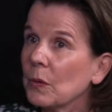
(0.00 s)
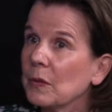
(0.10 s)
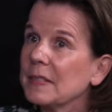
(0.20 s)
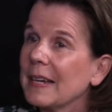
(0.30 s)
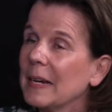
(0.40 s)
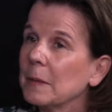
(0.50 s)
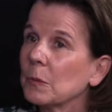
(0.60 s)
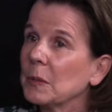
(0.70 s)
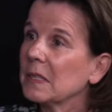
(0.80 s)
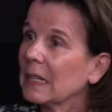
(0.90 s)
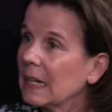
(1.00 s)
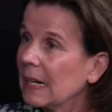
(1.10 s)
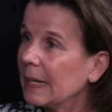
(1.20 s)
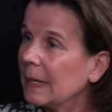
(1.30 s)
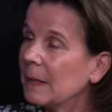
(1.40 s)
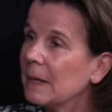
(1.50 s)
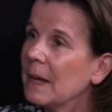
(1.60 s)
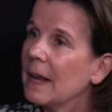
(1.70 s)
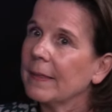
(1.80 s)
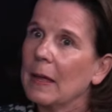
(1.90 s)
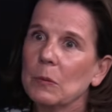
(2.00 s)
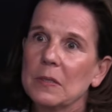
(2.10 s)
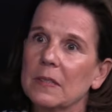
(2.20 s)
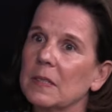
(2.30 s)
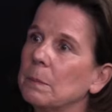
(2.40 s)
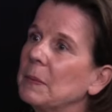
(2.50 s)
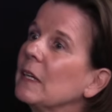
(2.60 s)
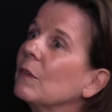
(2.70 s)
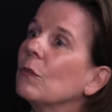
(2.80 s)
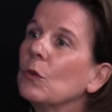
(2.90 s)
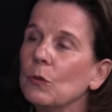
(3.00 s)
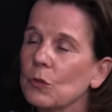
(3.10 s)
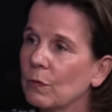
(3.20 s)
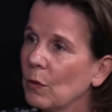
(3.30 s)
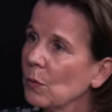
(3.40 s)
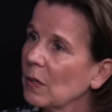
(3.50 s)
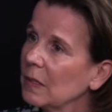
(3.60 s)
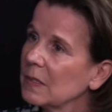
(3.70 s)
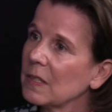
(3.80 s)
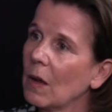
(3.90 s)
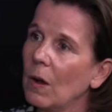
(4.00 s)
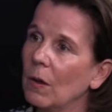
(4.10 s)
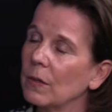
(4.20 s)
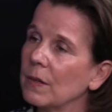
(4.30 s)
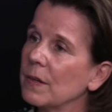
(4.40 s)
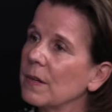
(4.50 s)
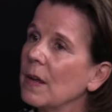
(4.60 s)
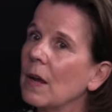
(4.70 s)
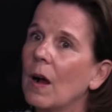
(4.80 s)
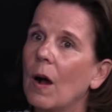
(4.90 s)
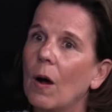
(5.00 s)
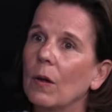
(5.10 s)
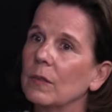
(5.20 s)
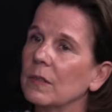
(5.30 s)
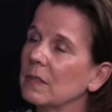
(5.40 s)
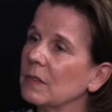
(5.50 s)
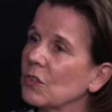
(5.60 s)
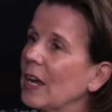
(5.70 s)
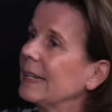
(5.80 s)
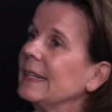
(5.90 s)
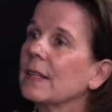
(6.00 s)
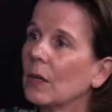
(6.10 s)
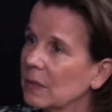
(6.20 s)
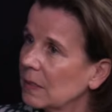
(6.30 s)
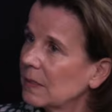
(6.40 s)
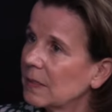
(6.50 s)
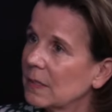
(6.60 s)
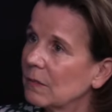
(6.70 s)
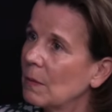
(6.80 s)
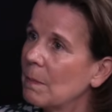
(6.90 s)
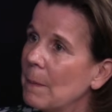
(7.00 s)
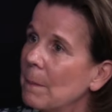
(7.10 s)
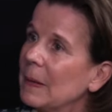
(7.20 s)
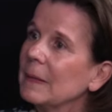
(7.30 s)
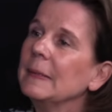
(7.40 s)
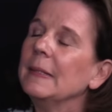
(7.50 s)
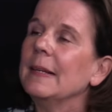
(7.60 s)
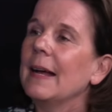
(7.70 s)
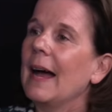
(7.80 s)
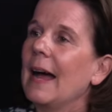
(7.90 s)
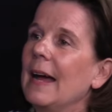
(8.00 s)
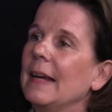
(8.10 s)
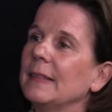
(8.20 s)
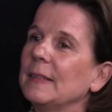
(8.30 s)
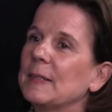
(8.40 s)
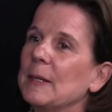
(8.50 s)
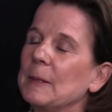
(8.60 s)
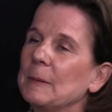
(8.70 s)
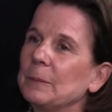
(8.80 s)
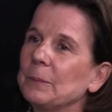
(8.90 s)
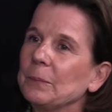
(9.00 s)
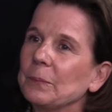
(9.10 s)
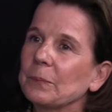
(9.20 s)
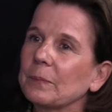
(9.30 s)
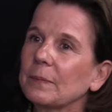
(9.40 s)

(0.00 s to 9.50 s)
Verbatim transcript: were the times where suddenly there was this big huge focus on on Chinese artists. Oh. Remember, and um,